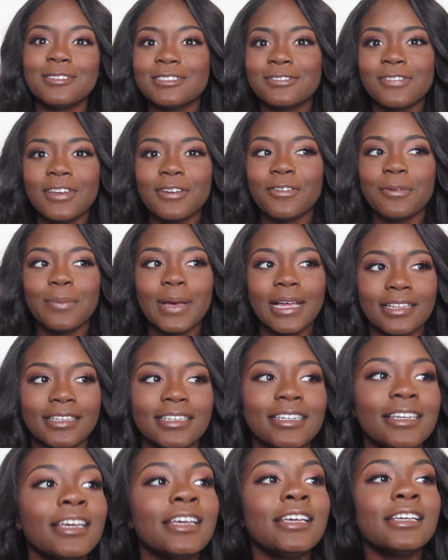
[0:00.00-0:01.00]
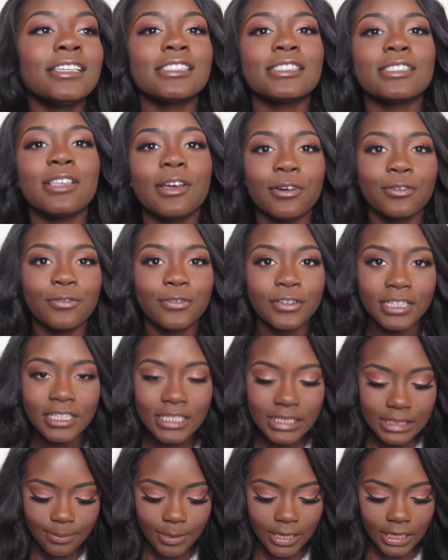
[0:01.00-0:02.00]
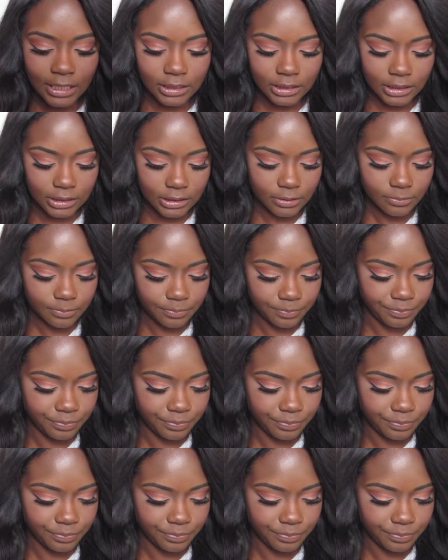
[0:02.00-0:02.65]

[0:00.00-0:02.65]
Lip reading: favorite palette. So for this palette,